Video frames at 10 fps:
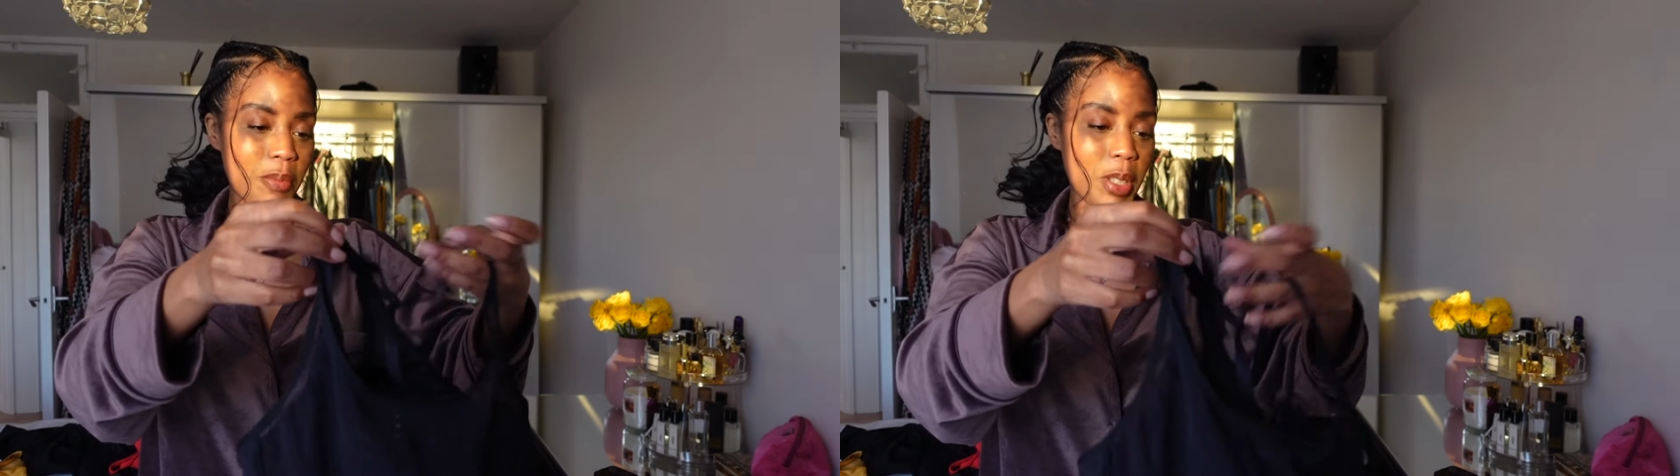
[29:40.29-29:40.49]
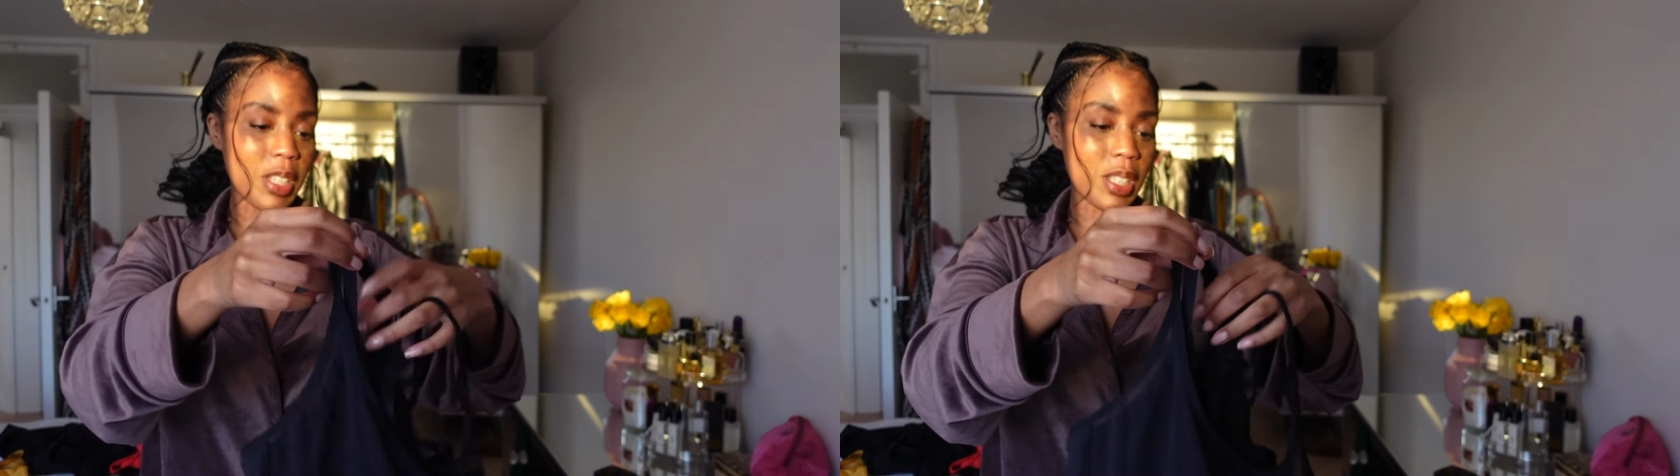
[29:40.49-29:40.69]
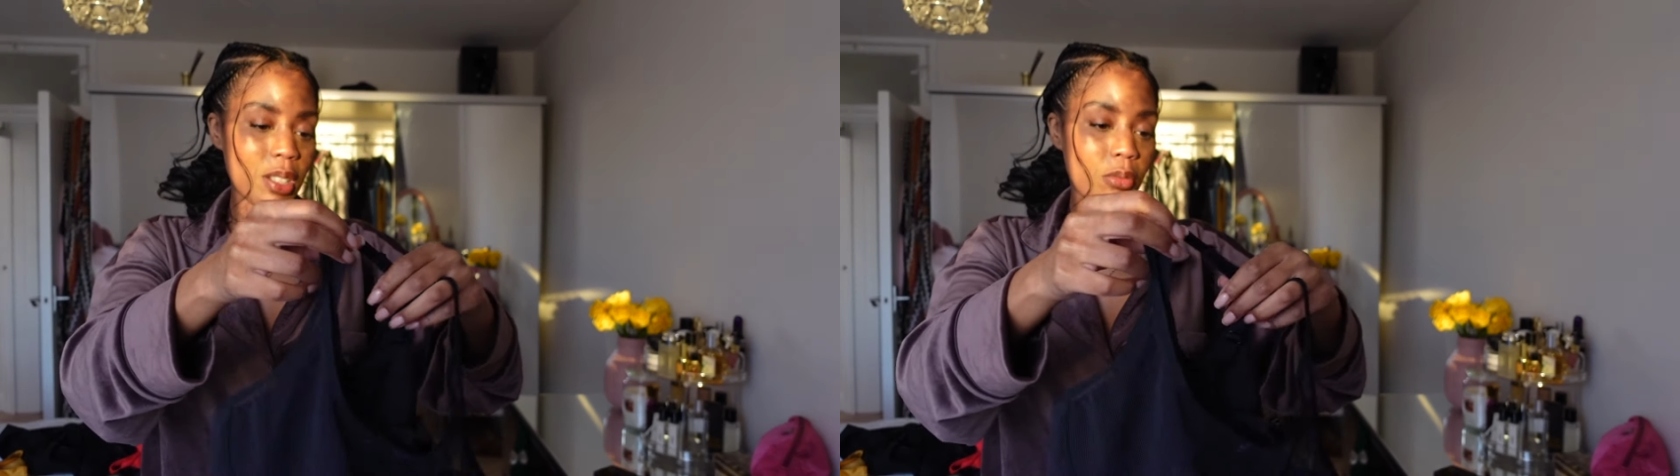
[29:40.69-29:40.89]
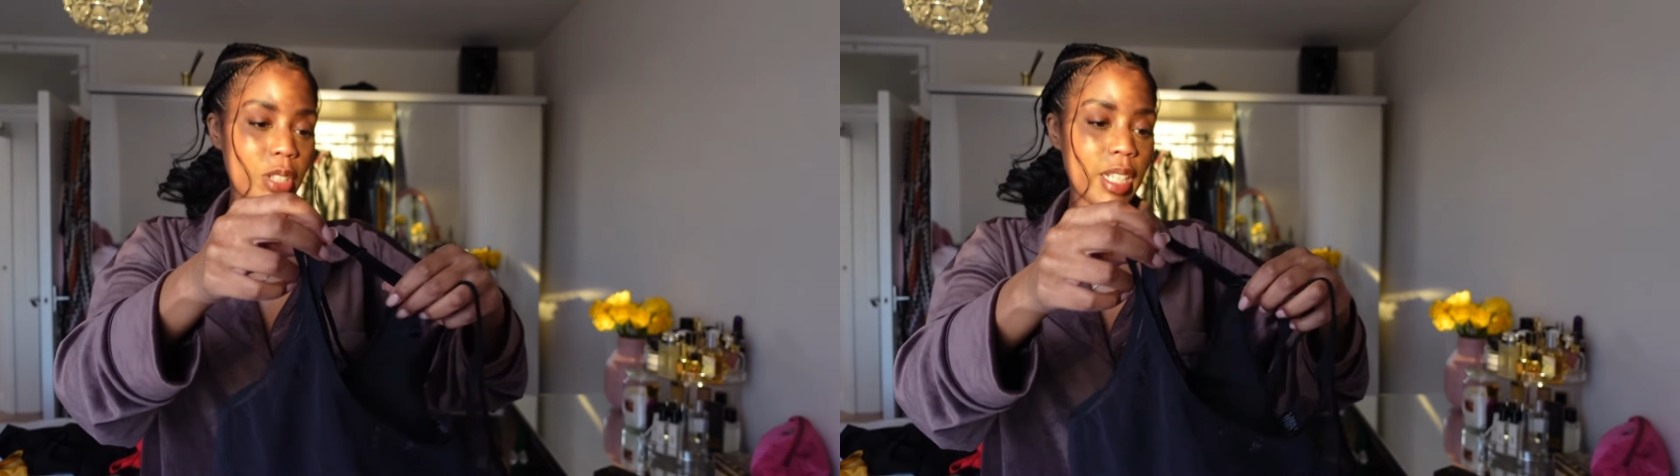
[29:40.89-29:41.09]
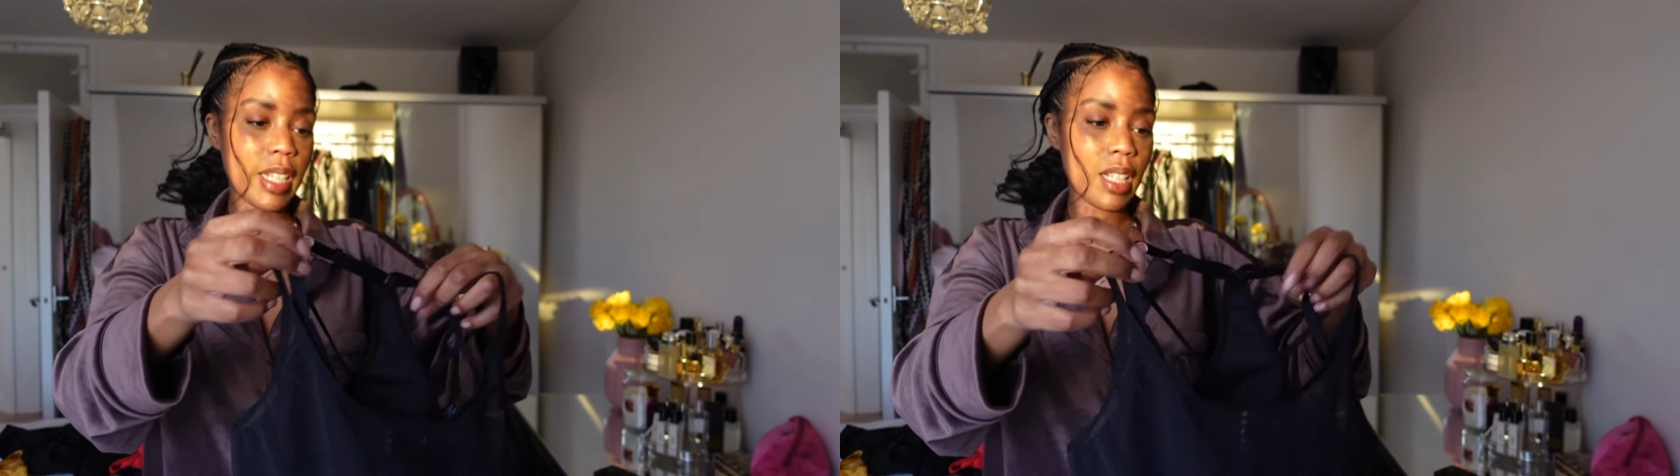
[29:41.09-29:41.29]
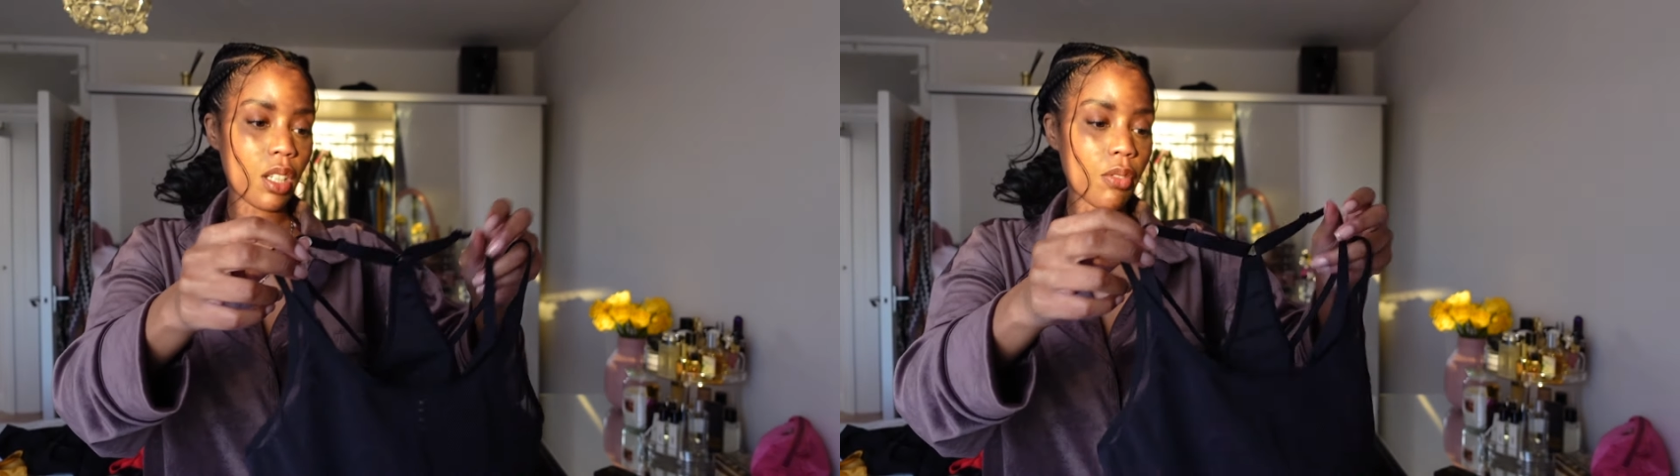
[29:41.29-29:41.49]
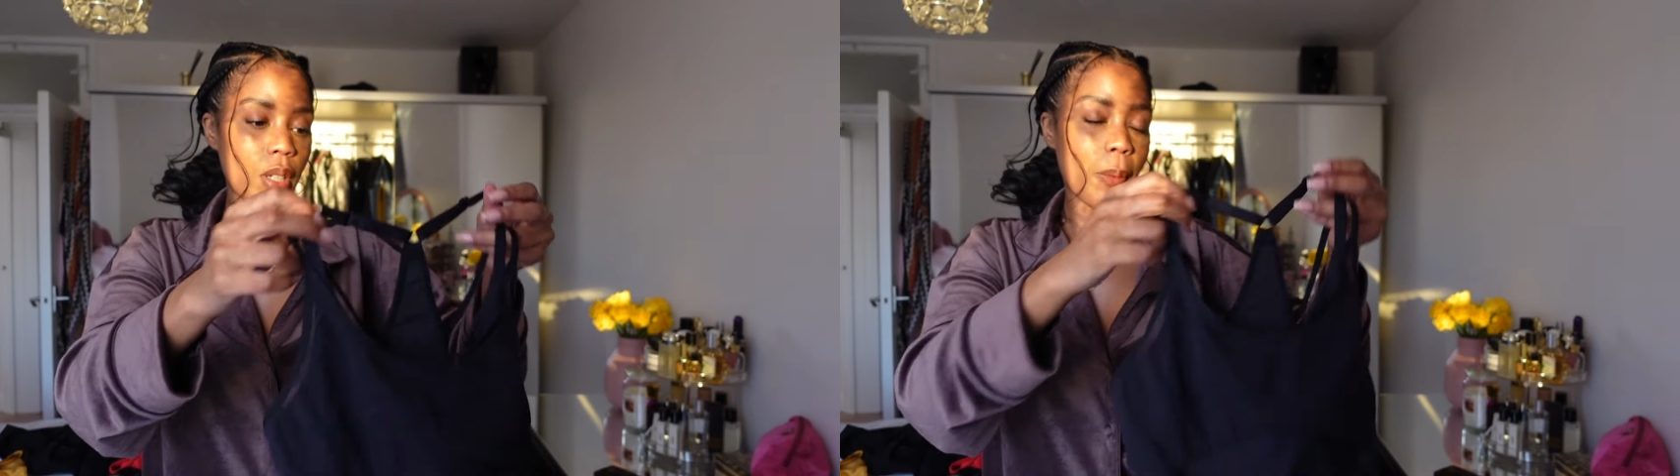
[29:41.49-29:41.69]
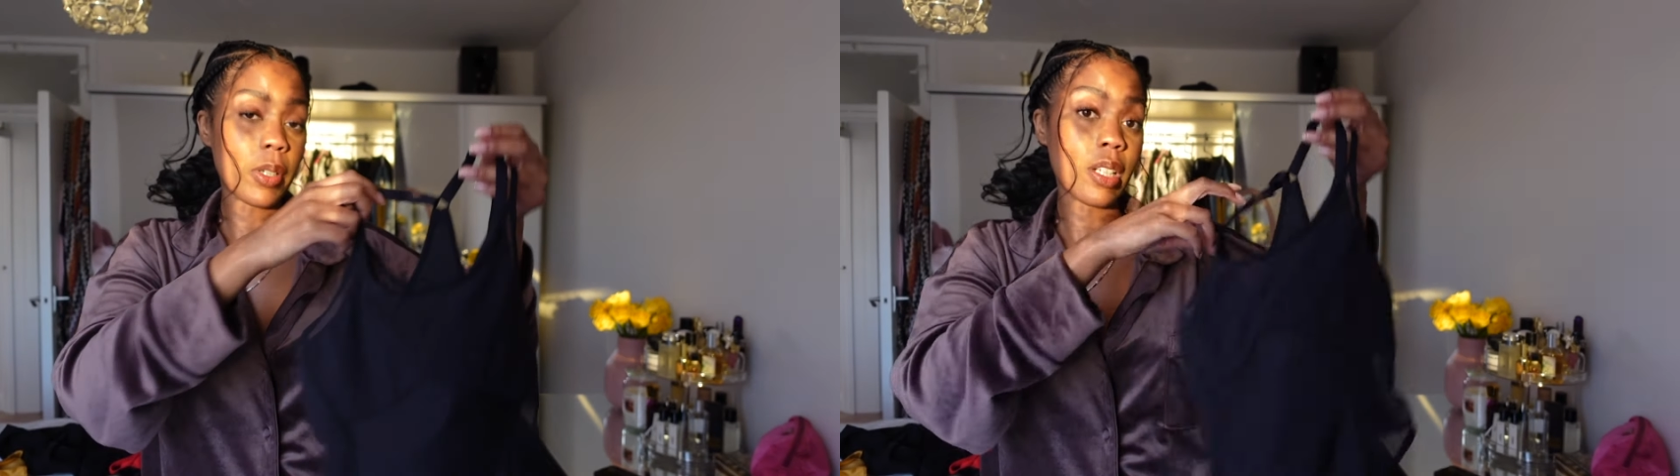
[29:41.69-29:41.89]
But this is a really lovely
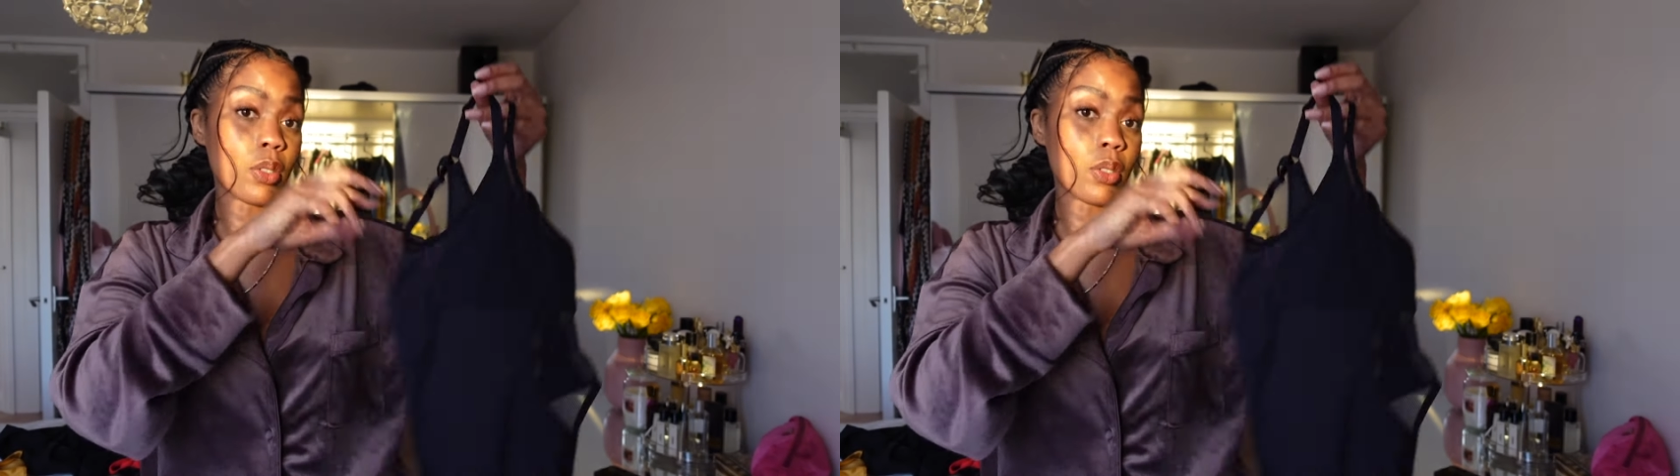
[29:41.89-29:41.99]
body.